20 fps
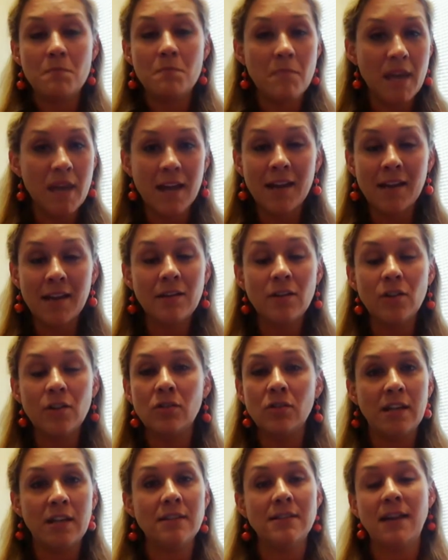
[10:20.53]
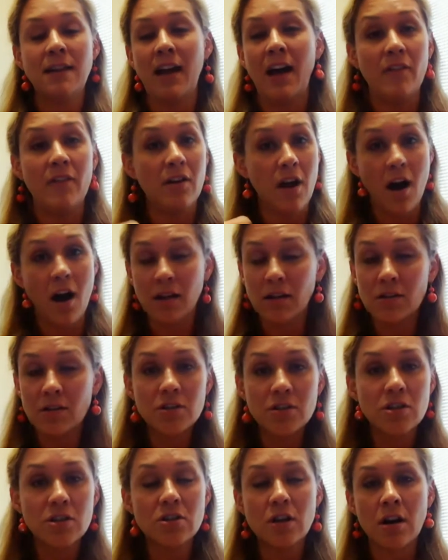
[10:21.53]
men, you need to have a
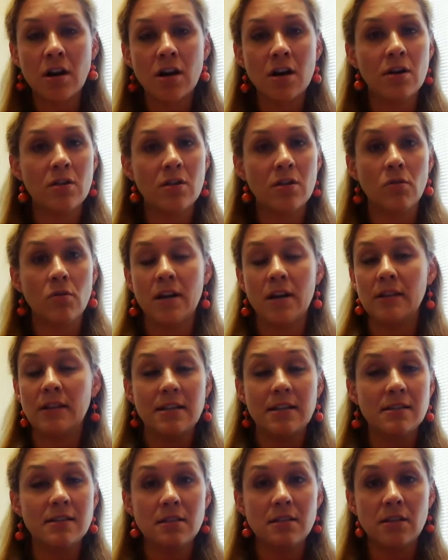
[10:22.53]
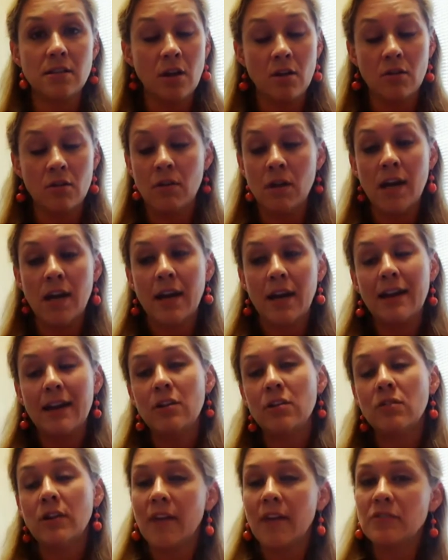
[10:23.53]
collared shirt or at least, you know, you
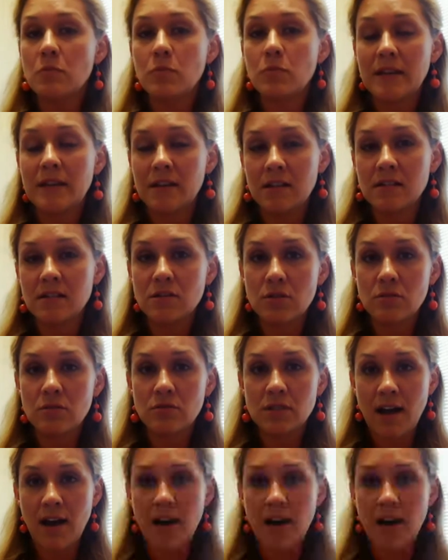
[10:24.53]
don't have to be in a suit and